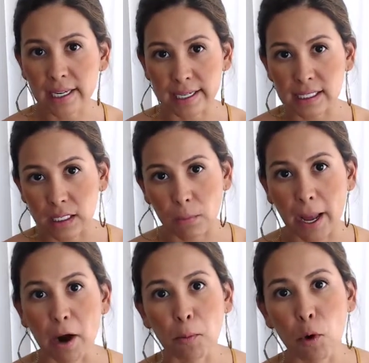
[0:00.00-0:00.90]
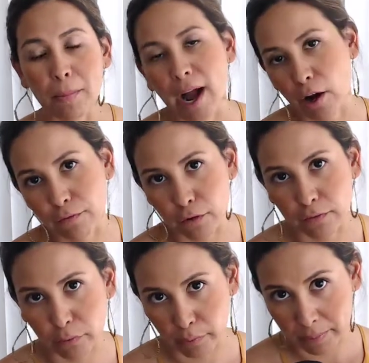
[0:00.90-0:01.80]
It is a little more powerful
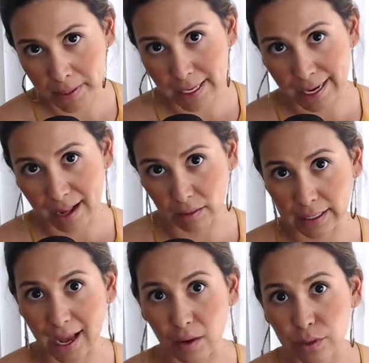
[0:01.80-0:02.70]
if you repeat it out loud.